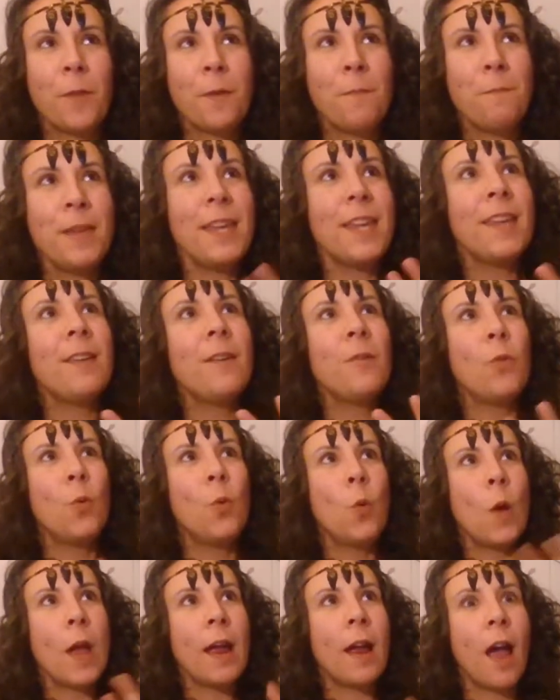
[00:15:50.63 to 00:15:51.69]
be
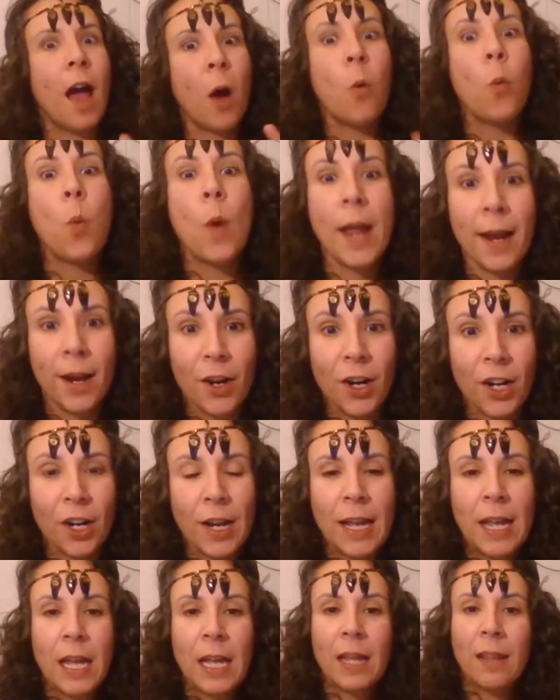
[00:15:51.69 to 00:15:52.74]
aware
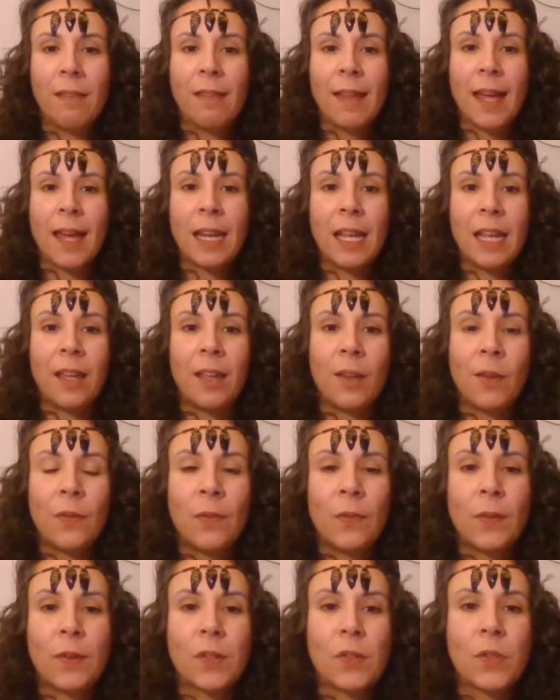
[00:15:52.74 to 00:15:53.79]
that
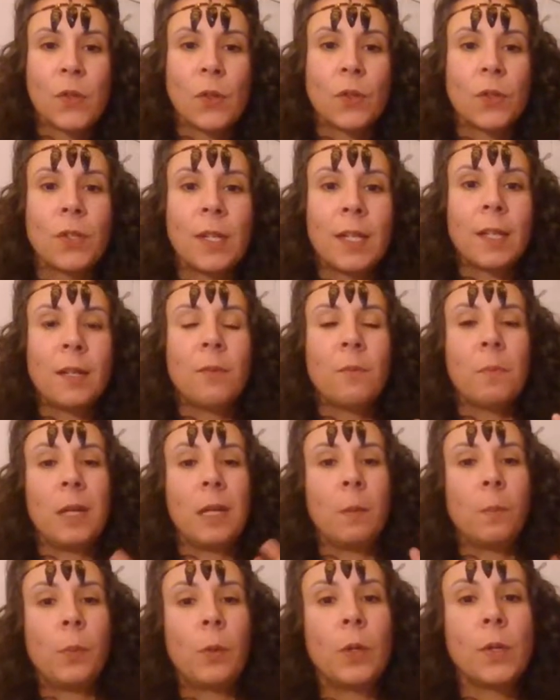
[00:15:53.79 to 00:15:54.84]
if certain
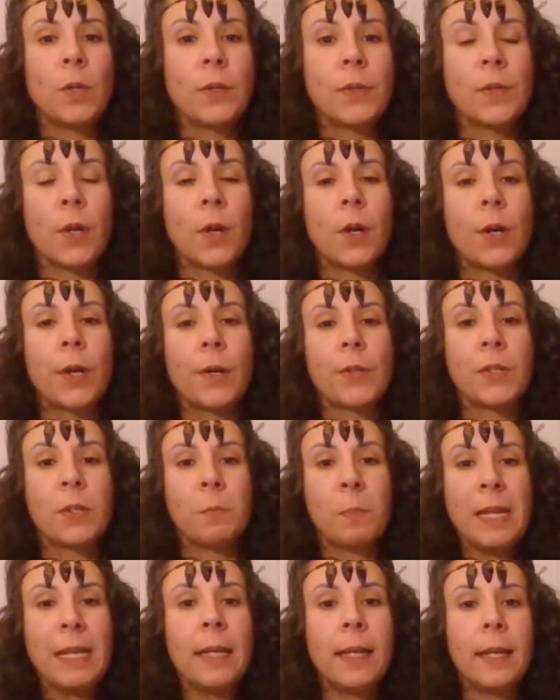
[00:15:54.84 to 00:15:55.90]
peoples are
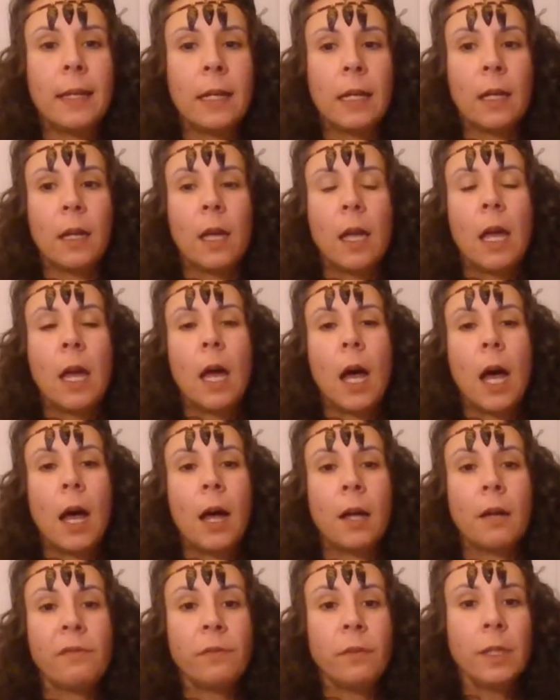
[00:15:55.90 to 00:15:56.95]
speaking
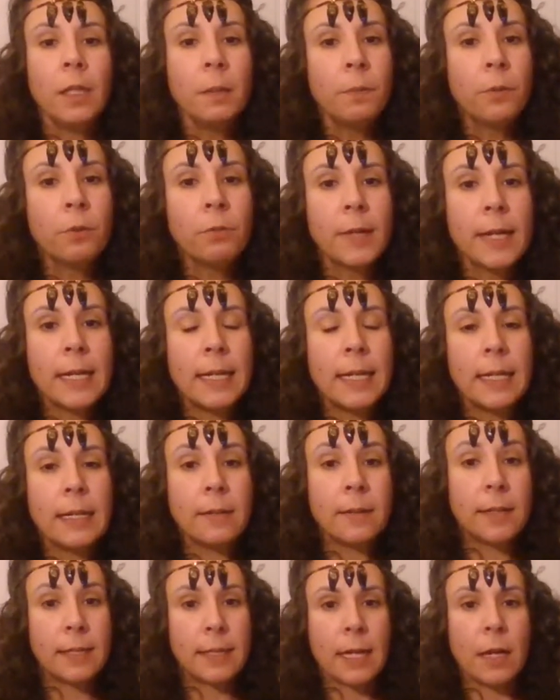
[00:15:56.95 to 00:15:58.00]
of liberating
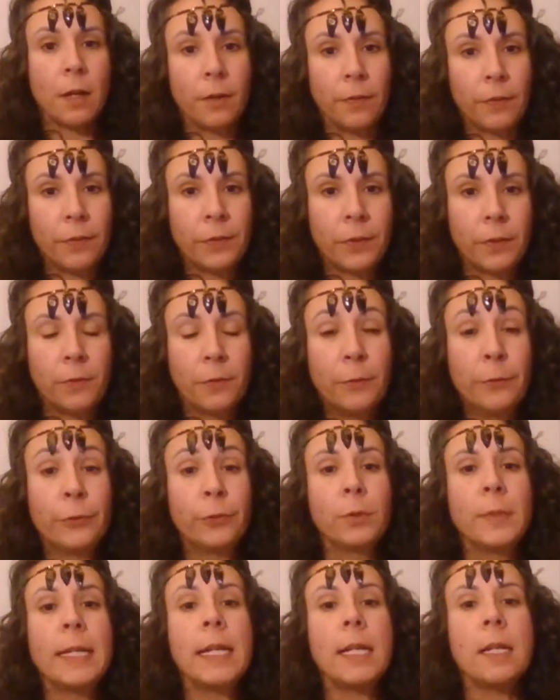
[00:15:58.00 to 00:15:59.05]
self,
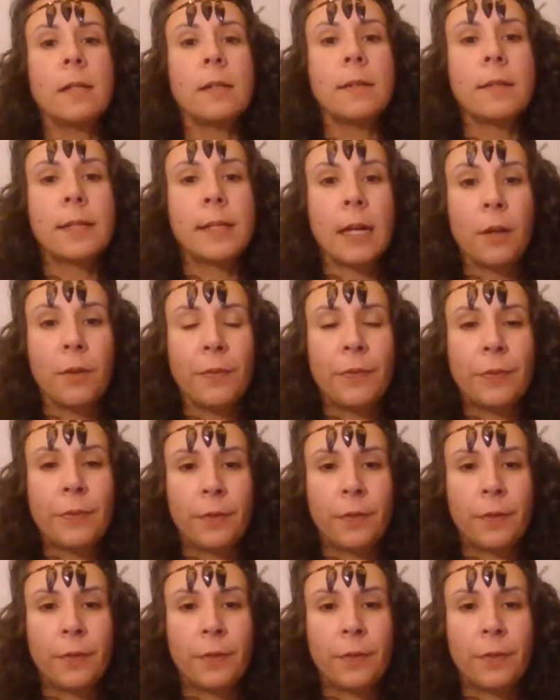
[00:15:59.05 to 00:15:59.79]
freeing self